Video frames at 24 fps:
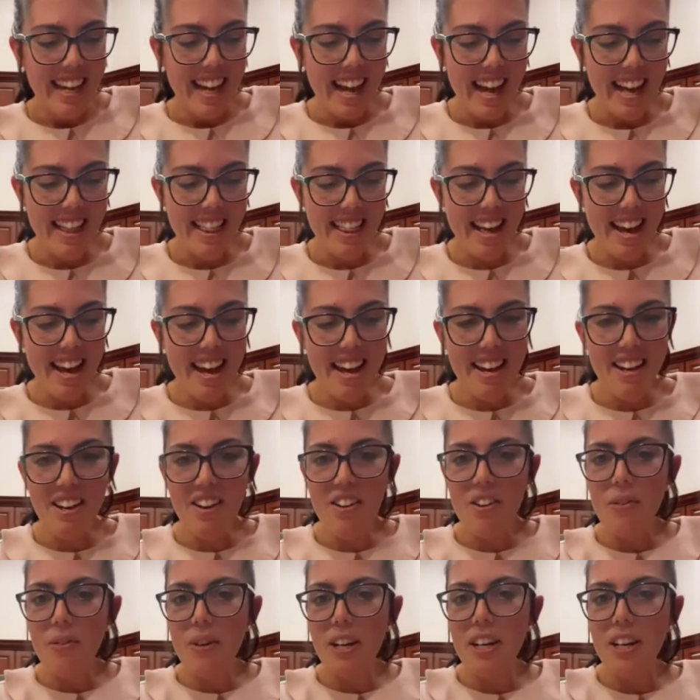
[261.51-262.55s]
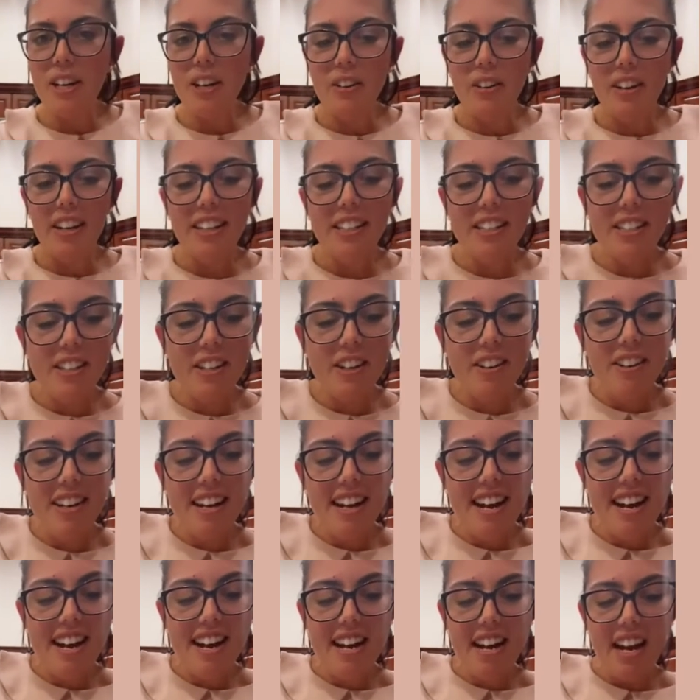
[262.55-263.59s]
And then we are going to go
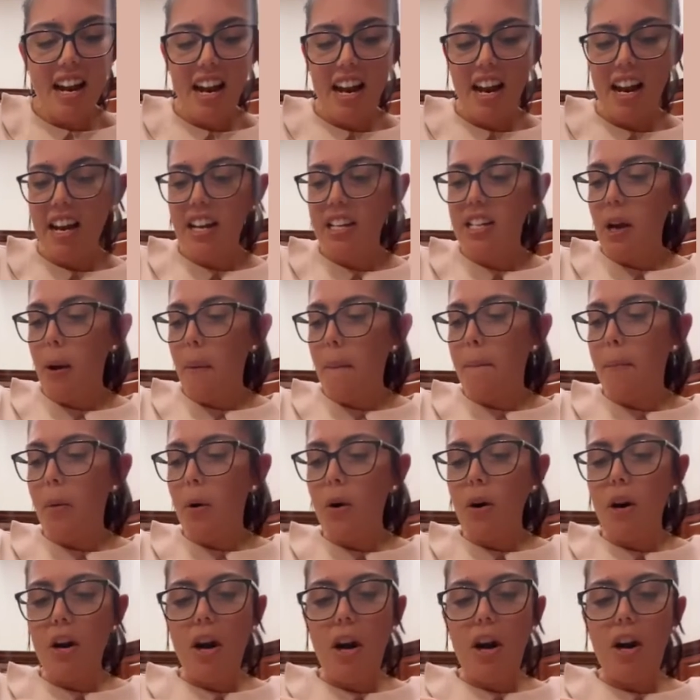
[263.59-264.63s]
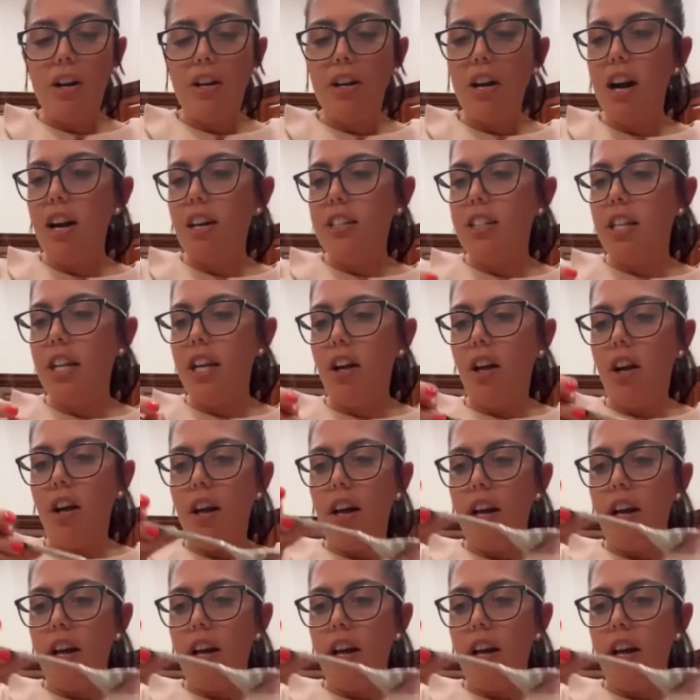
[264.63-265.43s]
ahead and pour our cocktail.